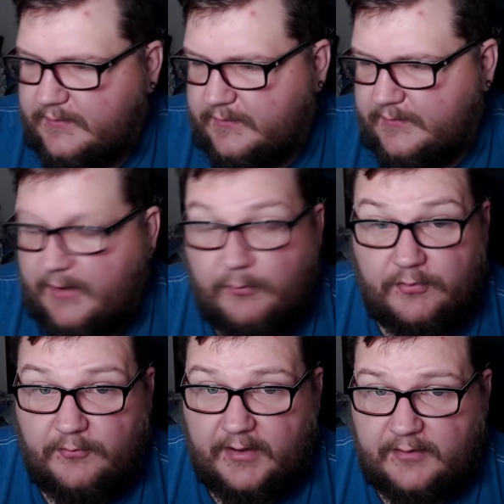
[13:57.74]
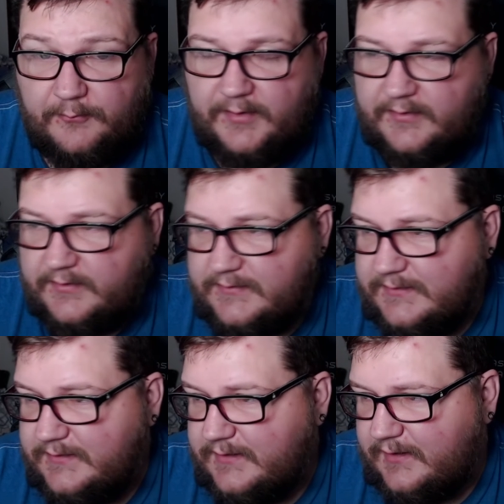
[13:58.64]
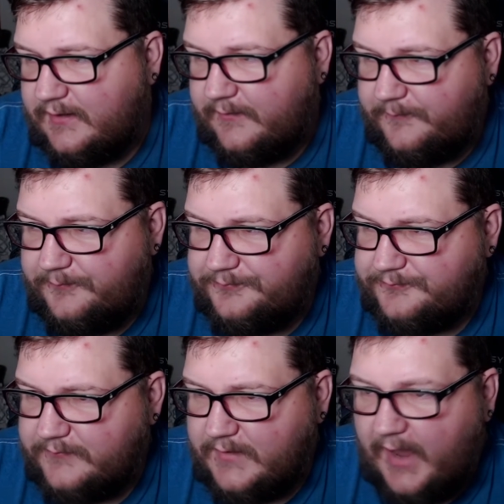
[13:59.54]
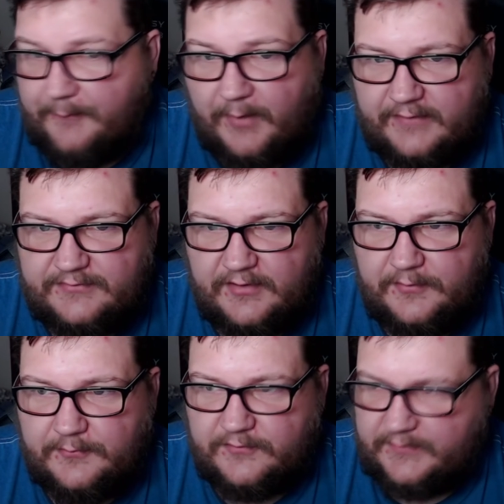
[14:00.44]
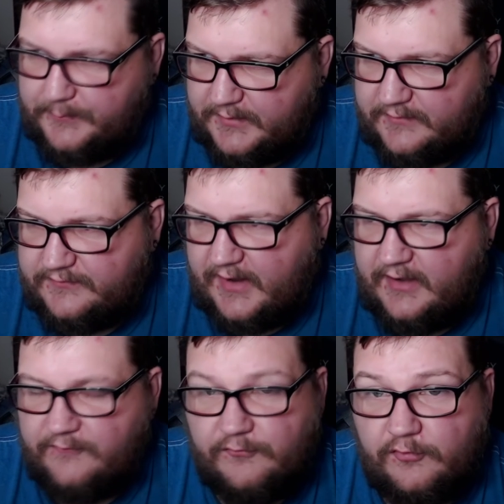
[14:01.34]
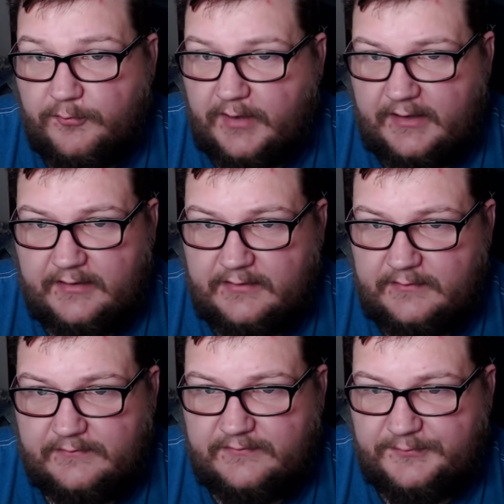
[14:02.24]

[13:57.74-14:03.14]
Uh, I wouldn't recommend it. Um, I bought them because i am excited for them, but I didn't